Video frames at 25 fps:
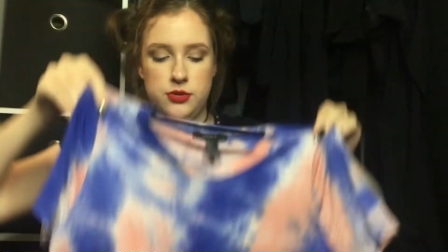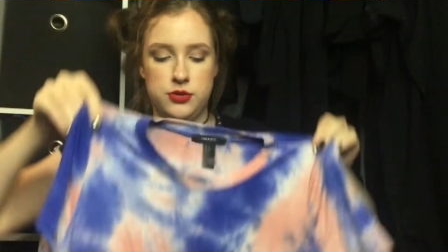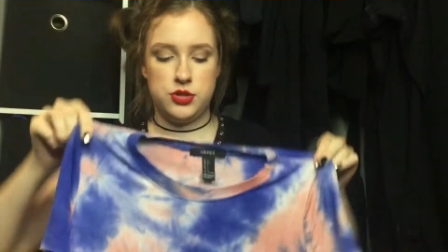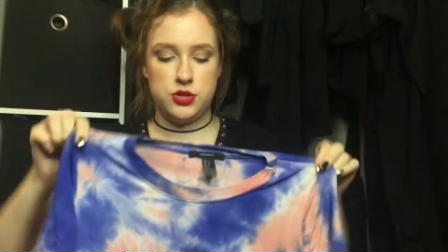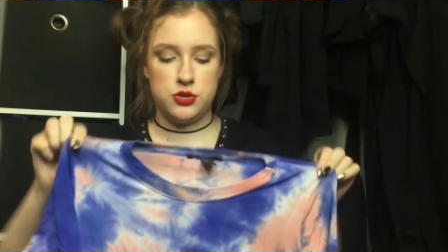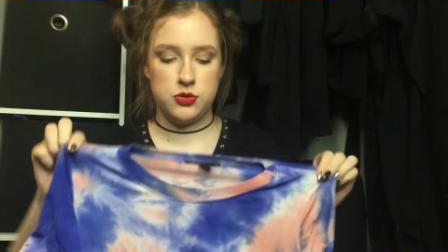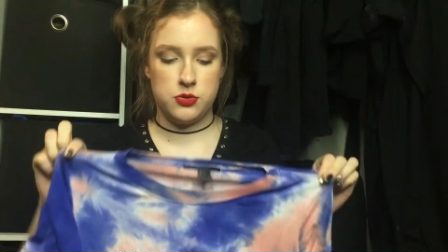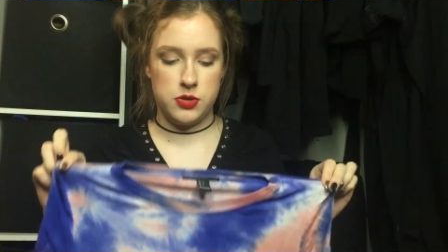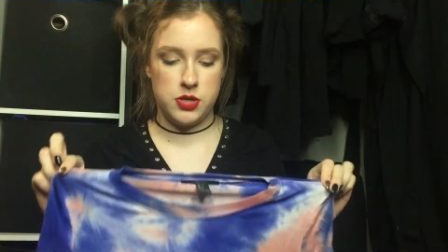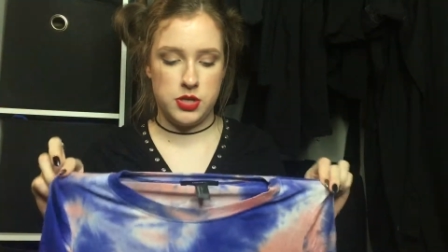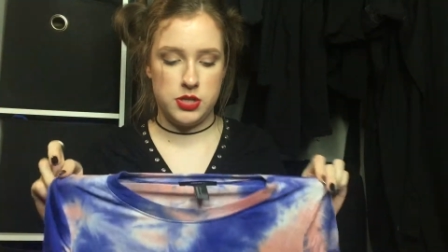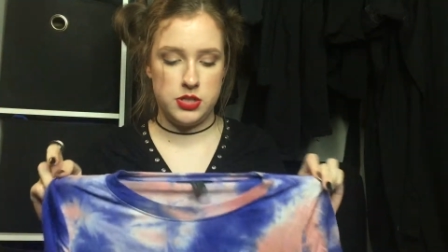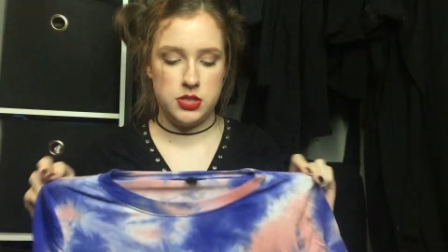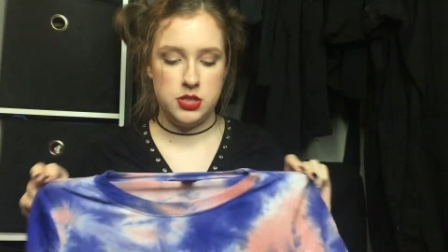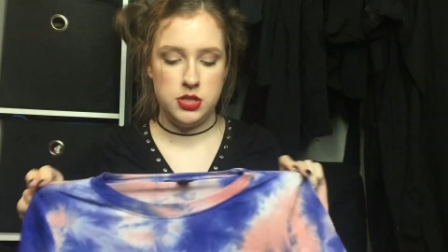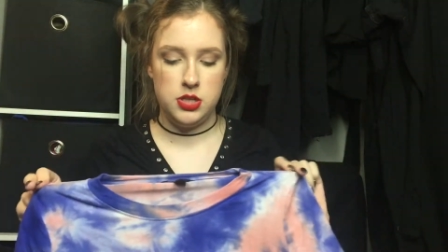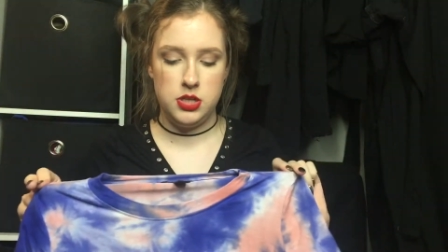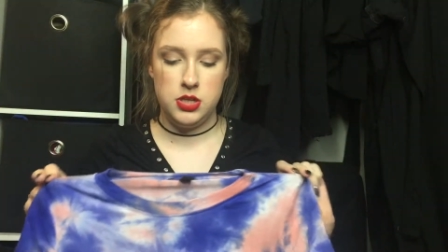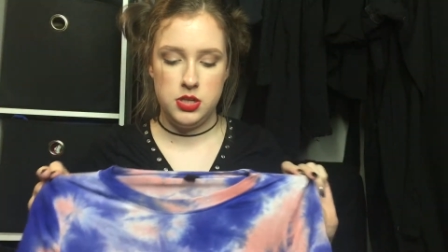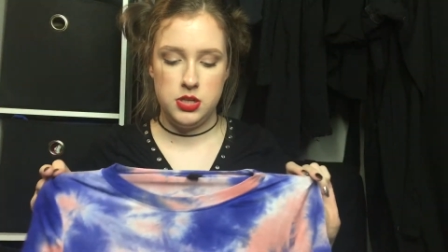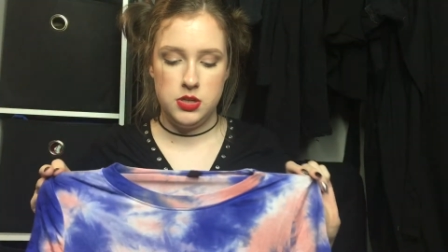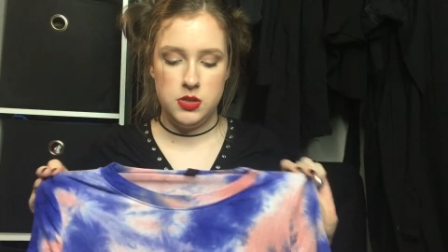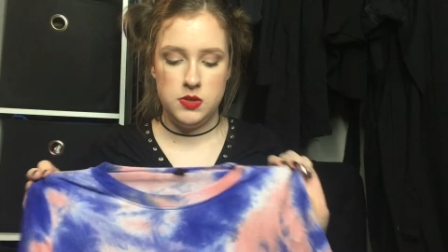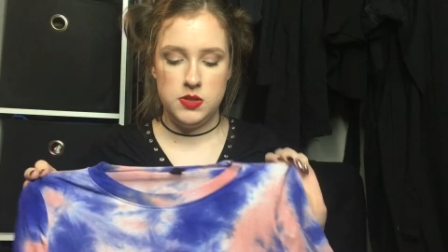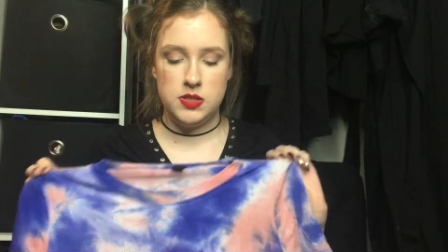short
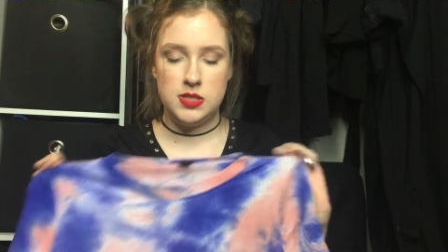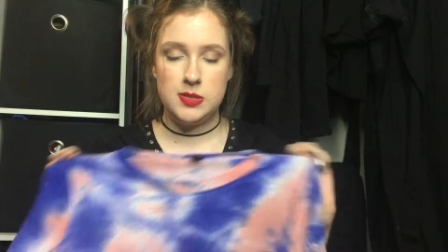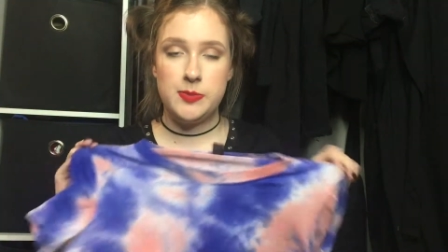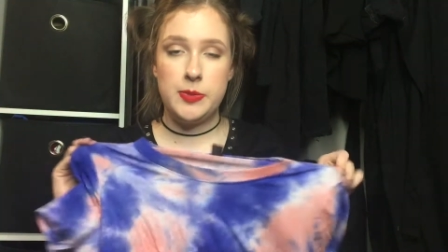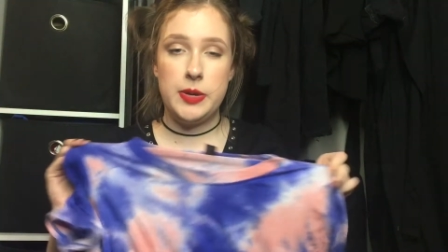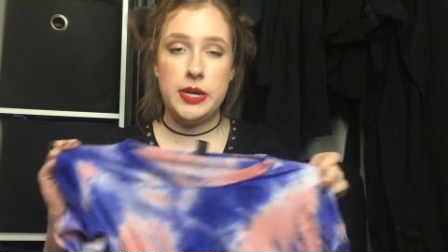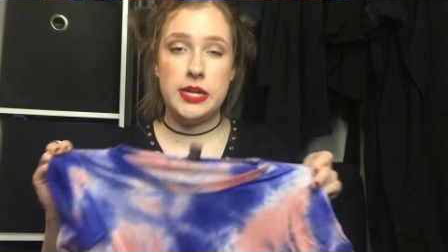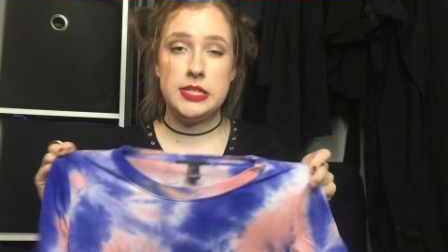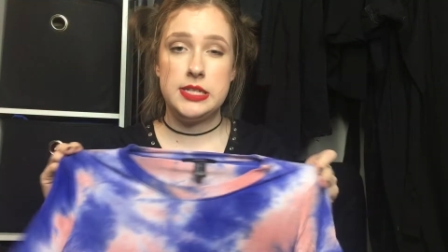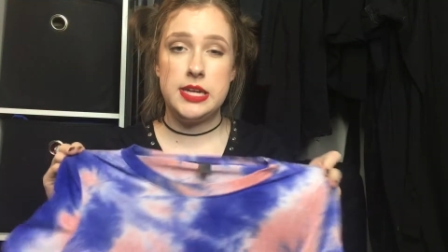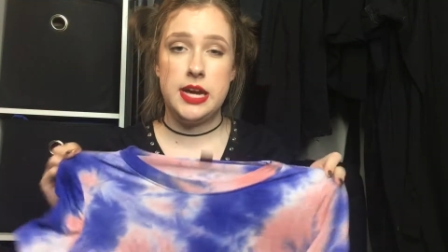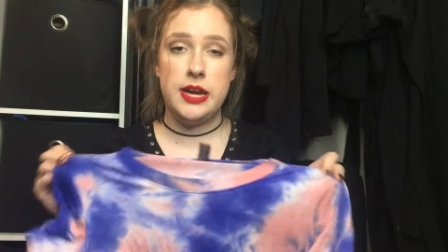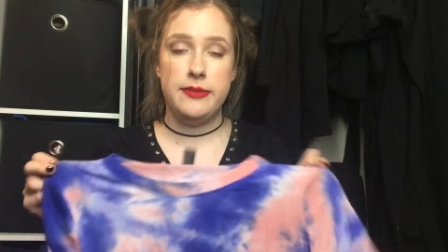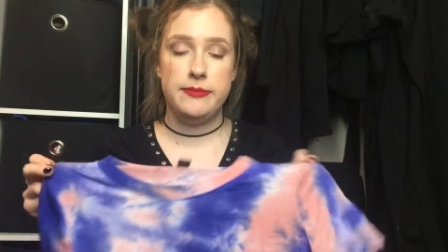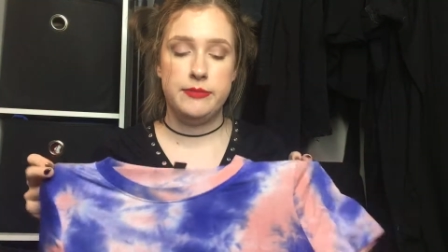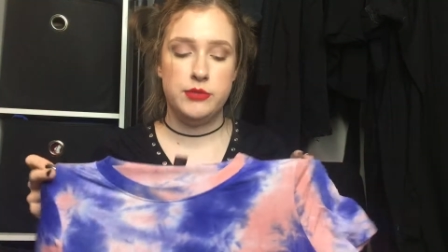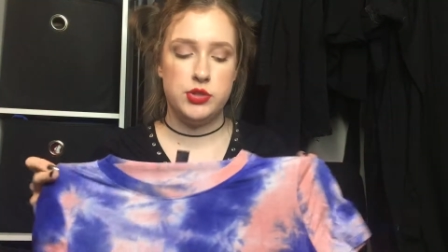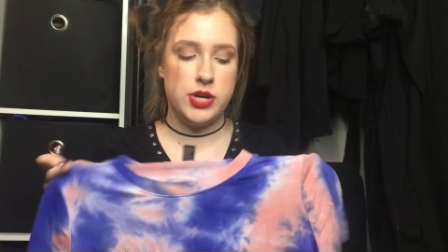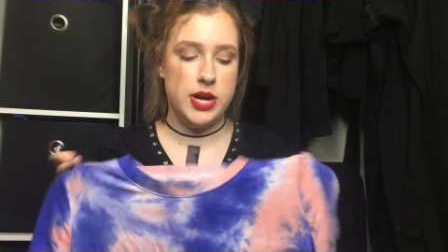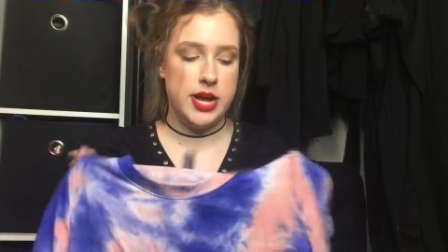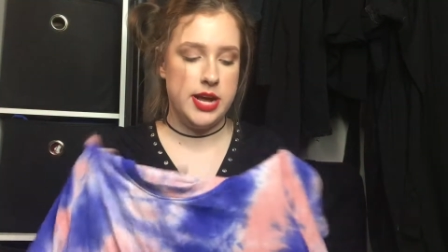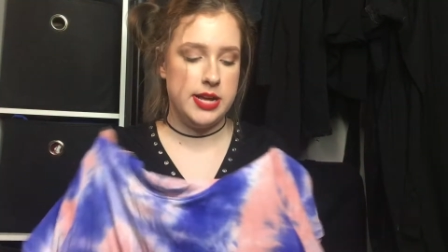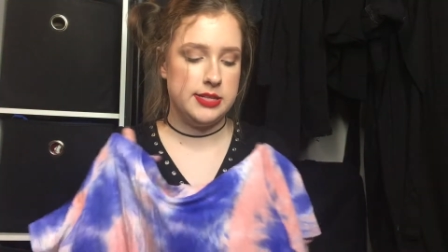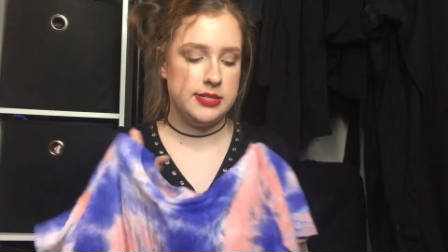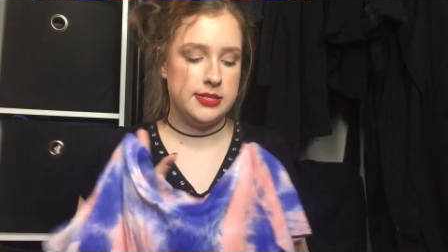springtime
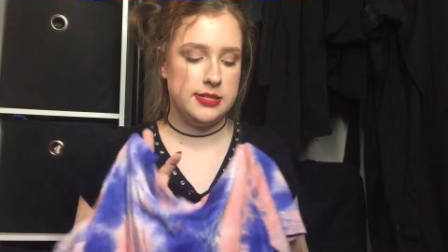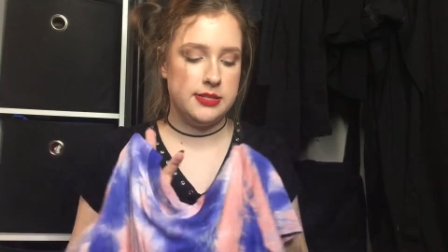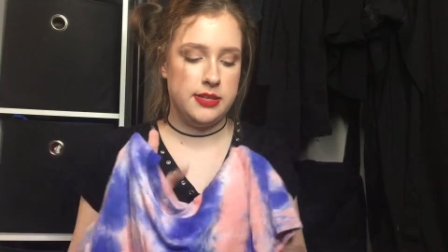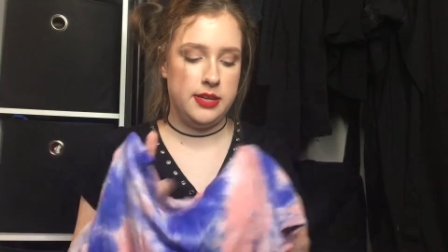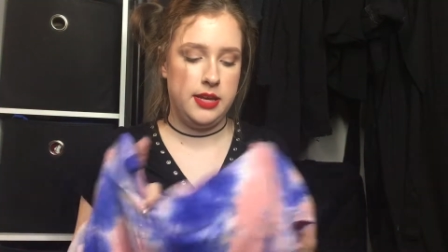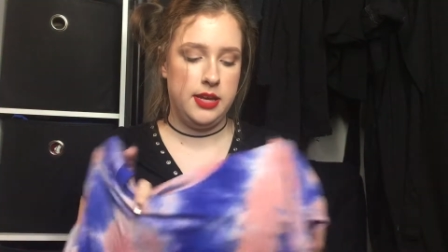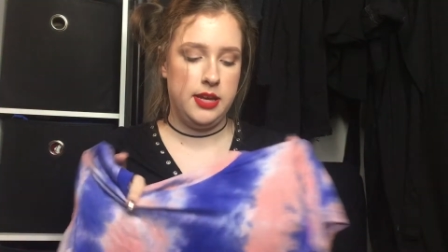dress